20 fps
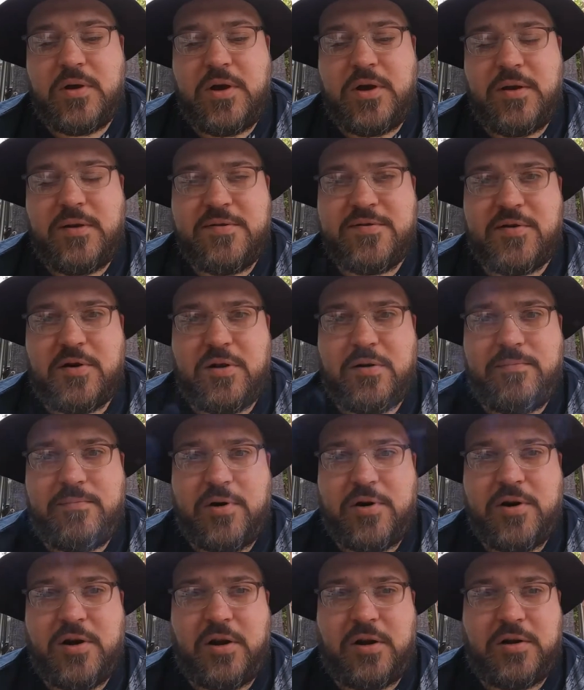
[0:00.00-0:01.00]
it started
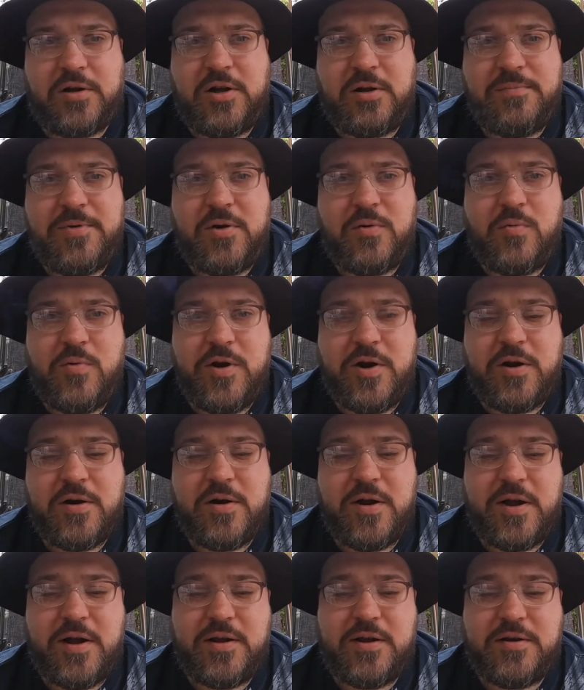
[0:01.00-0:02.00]
burning a little bit
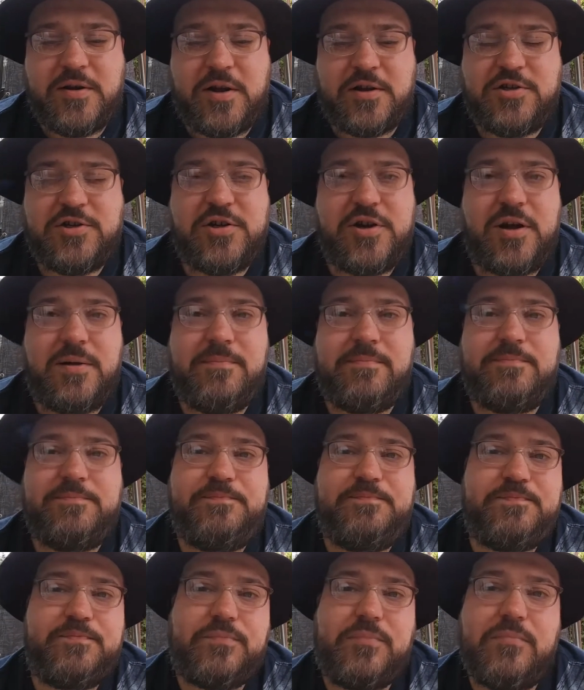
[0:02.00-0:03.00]
weird and I had to touch it up.
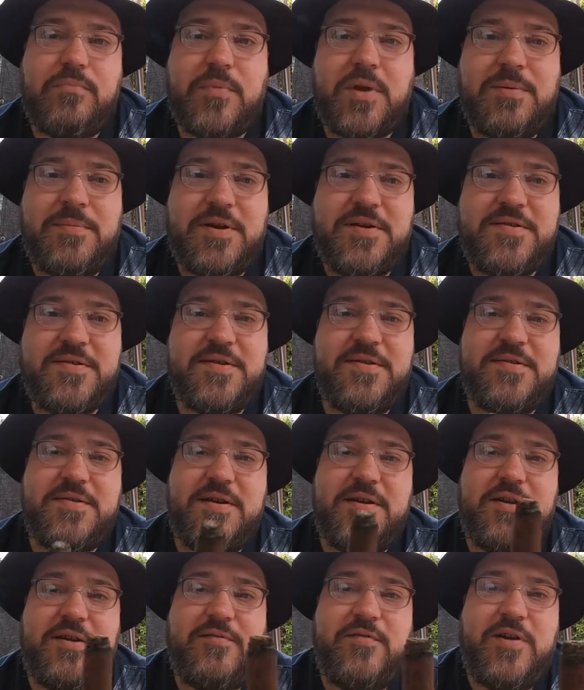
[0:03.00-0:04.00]
But since
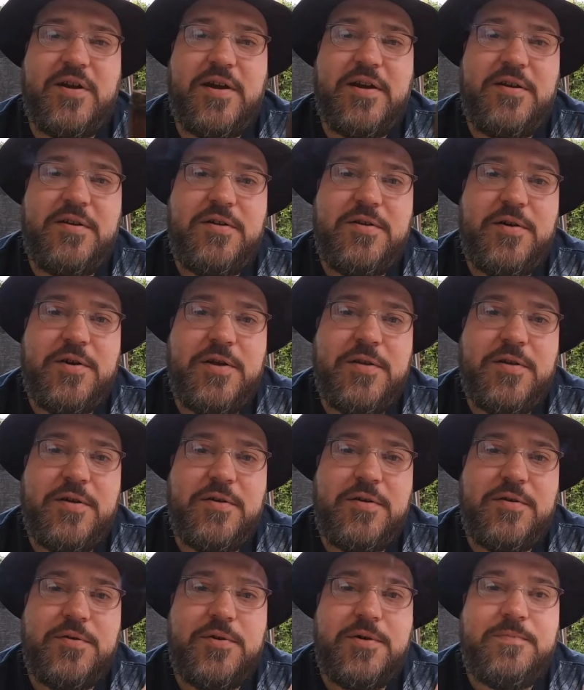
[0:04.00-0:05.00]
then I've not had to do
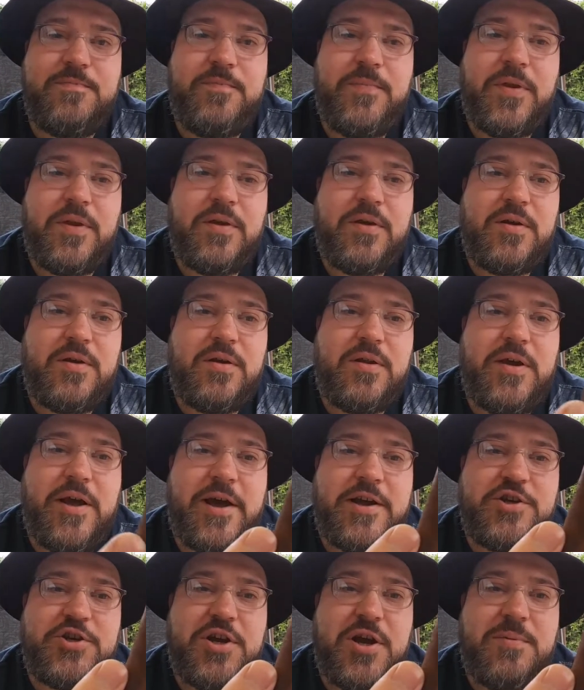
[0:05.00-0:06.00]
anything to it. The
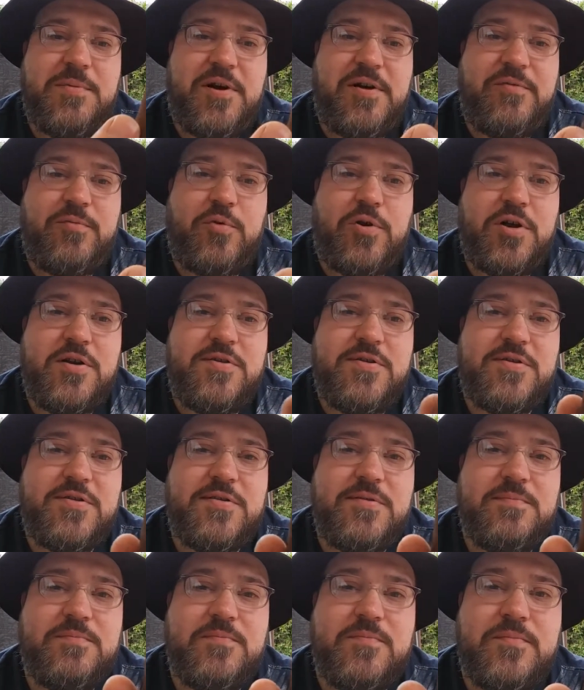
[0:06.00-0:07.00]
ash came off
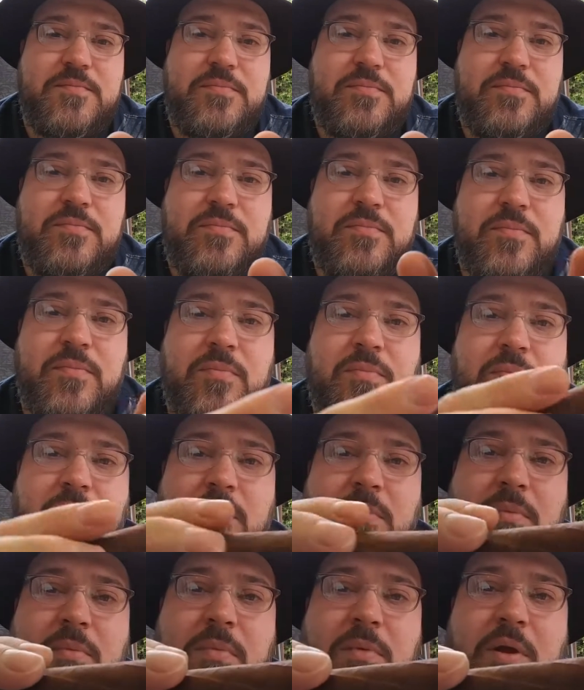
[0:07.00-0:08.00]
once.
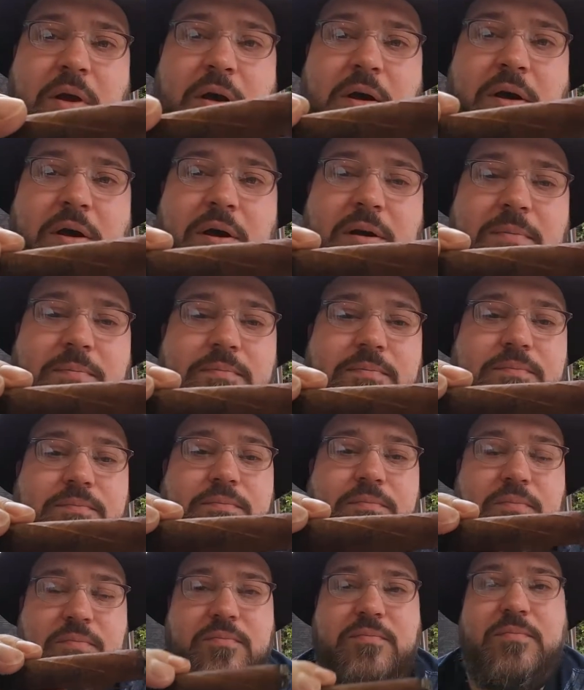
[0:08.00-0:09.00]

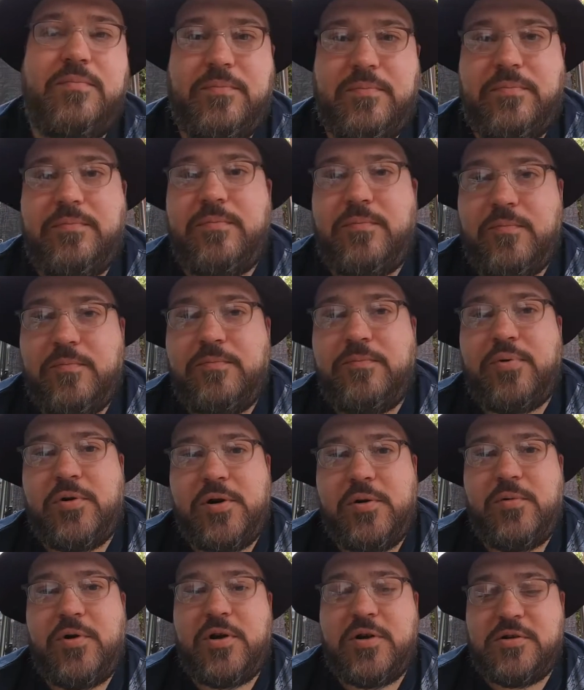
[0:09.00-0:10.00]

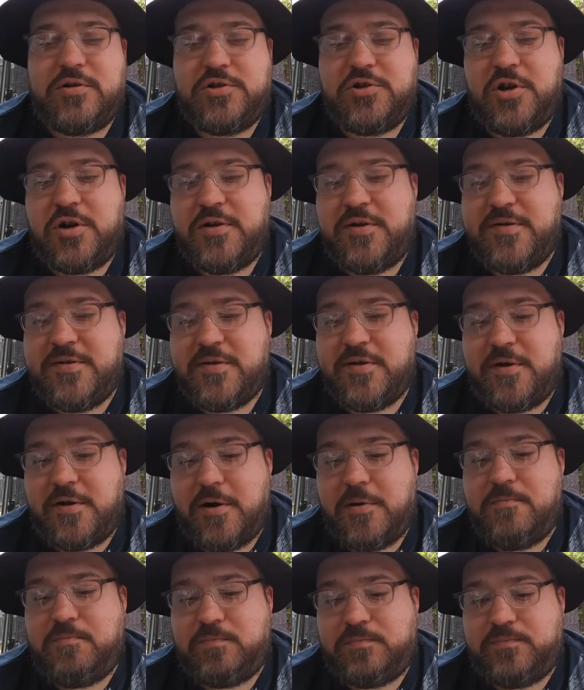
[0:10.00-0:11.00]
Pretty well constructed
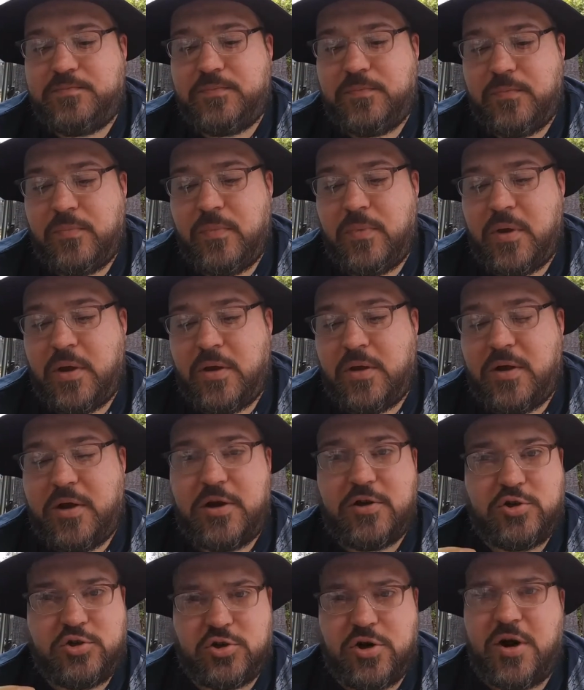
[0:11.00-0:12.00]
cigar.
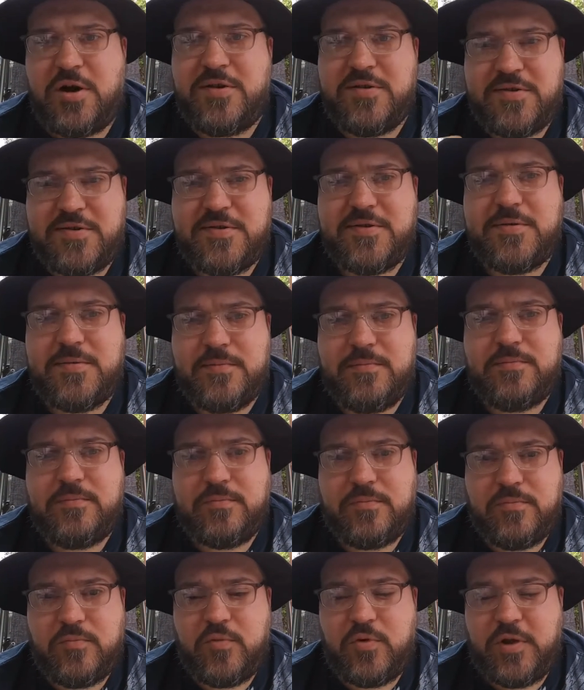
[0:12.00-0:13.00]
It draws
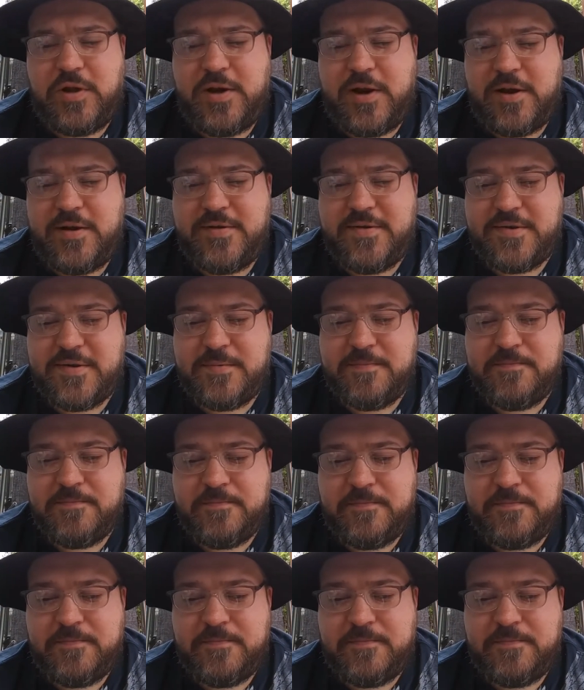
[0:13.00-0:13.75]
really nice.